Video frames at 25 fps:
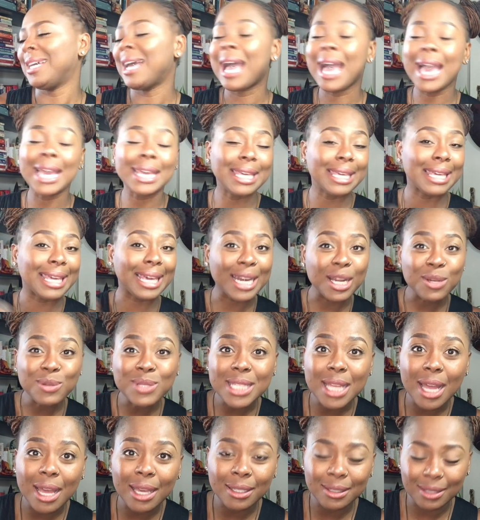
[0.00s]
I can get
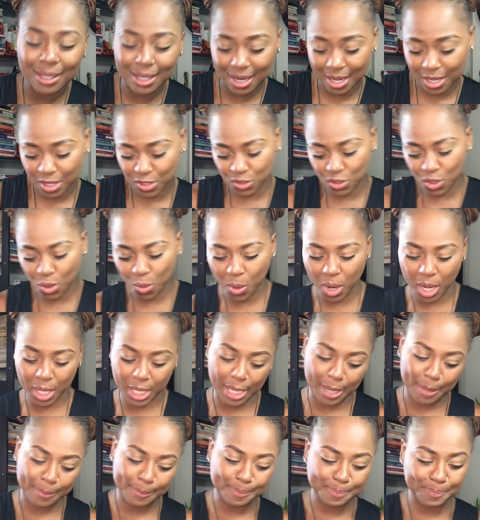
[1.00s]
outside and I can start
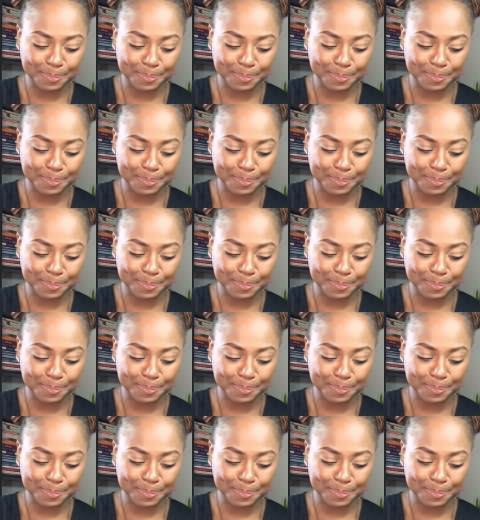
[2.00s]
walking.